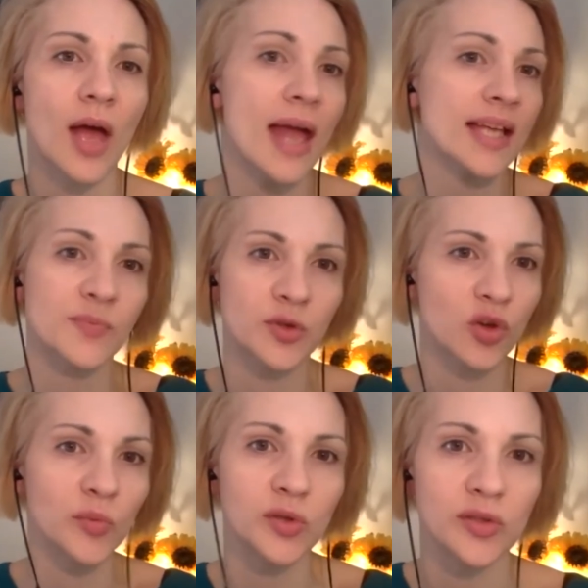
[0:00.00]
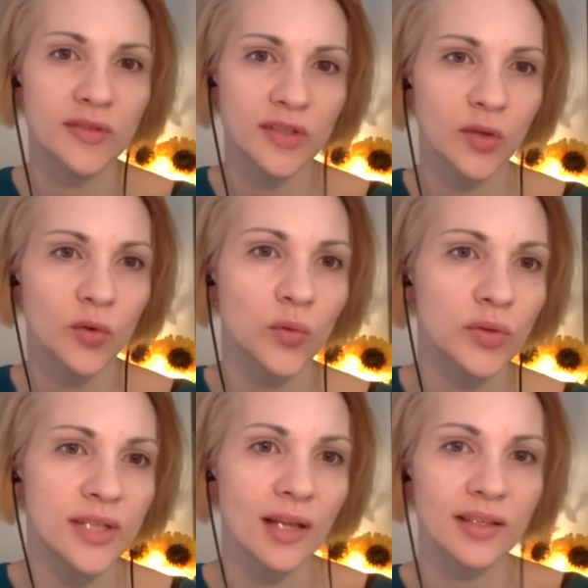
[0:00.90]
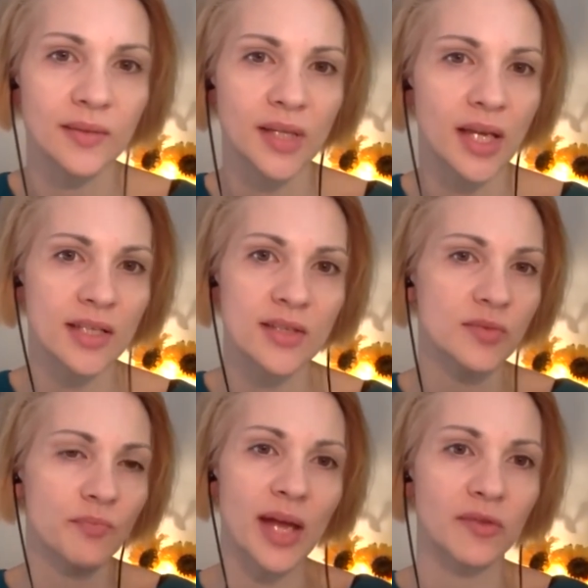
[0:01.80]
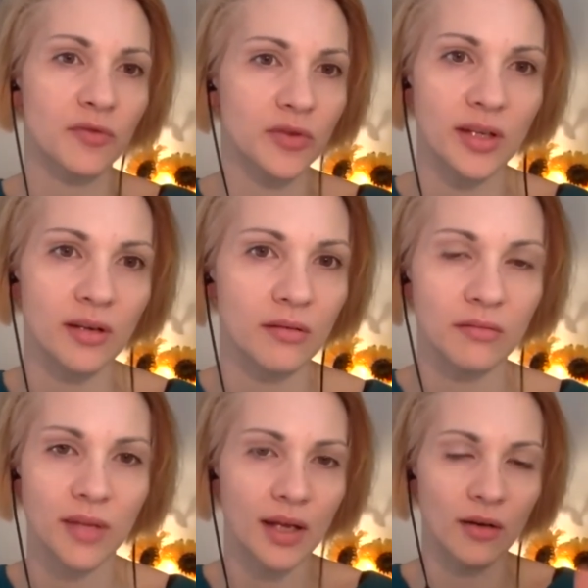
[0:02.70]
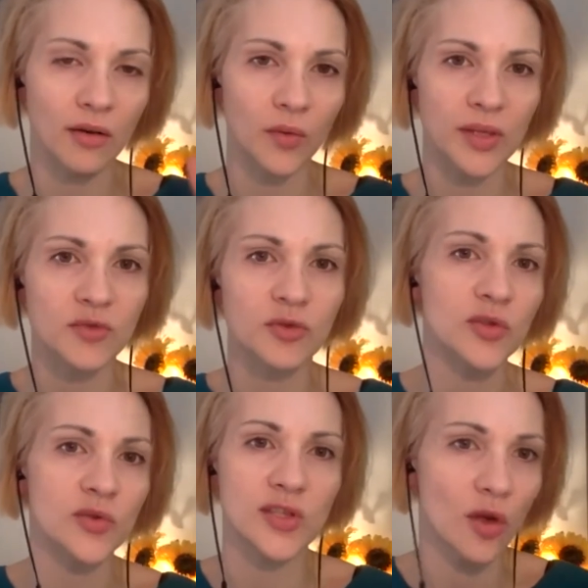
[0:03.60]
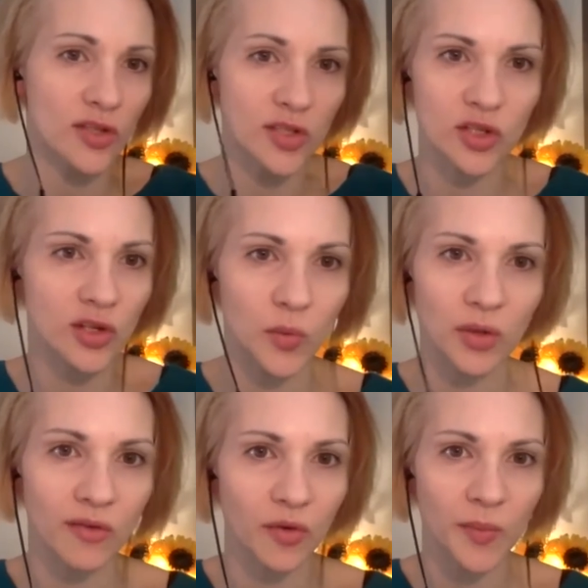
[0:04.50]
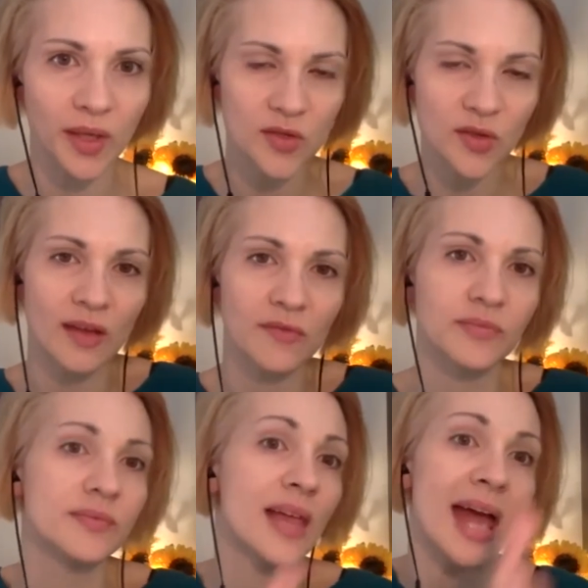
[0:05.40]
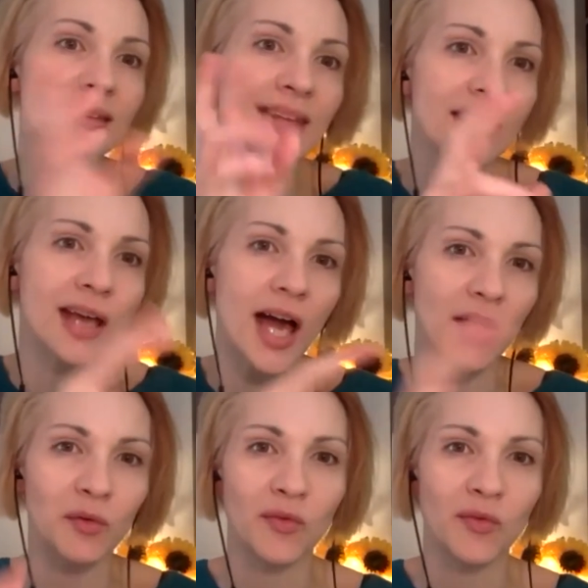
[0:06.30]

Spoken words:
expert community who tell them that it's bad for their, I don't know, it reduces oxygen or whatever, because you have that kind of